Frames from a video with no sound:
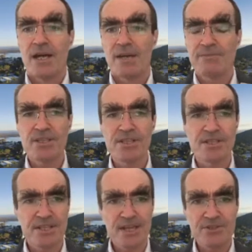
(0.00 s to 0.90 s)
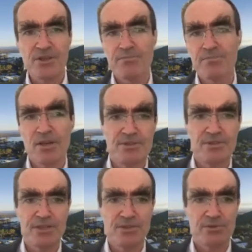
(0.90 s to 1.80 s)
I'm just going to touch on
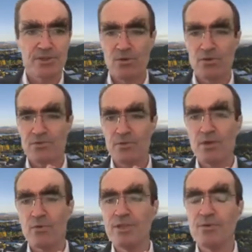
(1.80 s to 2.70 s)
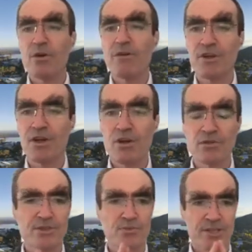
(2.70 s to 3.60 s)
postgraduate coursework. We do offer a
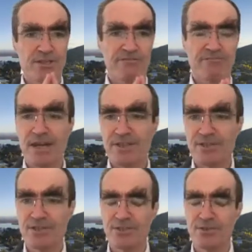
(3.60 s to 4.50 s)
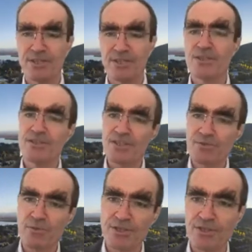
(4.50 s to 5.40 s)
whole suite of master's degrees. So this
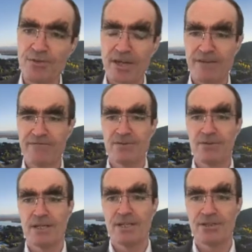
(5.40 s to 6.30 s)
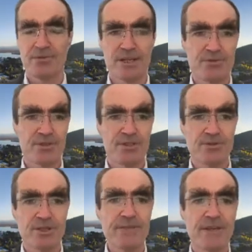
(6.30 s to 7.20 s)
is once you have your undergraduate
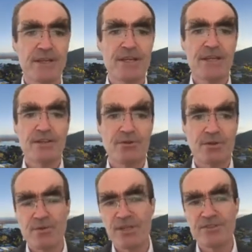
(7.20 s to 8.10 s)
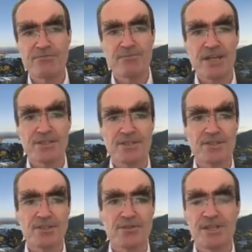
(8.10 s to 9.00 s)
degree. There are a range of
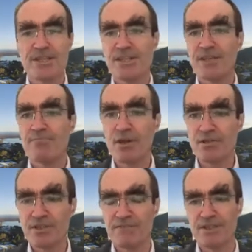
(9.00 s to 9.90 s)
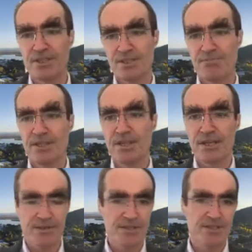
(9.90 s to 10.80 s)
master's degrees in most of the discipline
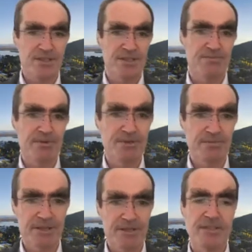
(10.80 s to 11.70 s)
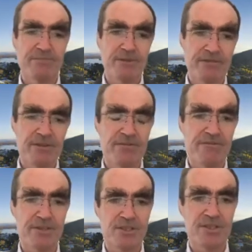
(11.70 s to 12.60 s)
areas that I spoke about in my very
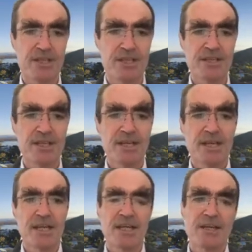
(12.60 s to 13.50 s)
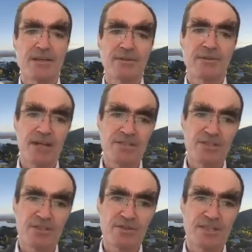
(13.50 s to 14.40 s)
first slide. The
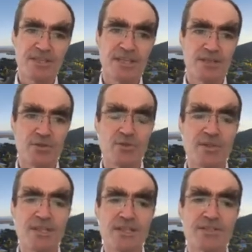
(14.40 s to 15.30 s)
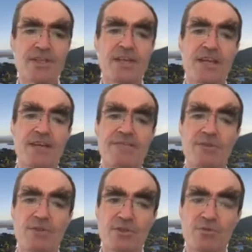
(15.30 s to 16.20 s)
master's degrees take 2 years. If
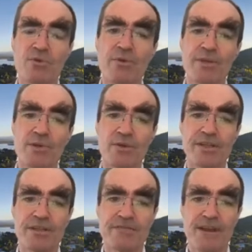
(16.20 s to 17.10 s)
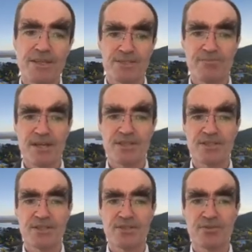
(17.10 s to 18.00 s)
you do what we call an advanced
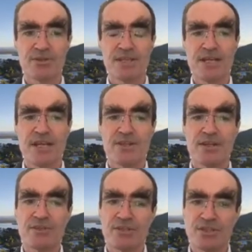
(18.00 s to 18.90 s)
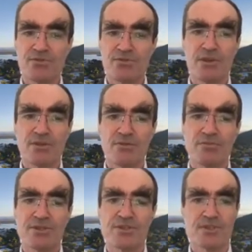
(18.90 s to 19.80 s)
master's degree, there is a strong
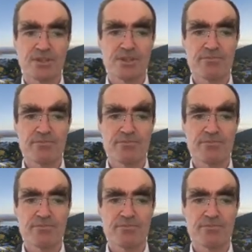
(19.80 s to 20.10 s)
research